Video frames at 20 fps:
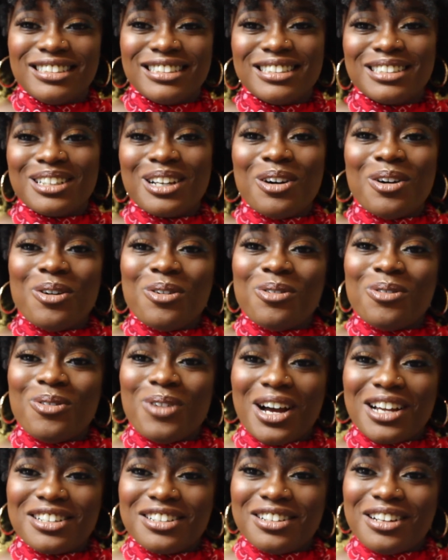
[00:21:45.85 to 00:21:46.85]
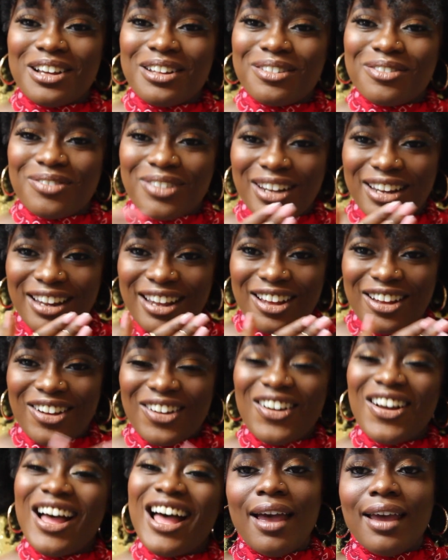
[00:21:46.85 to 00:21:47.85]
Just go watch another
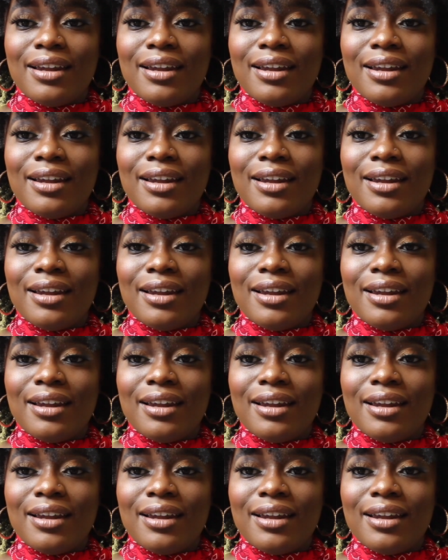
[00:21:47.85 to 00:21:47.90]
video.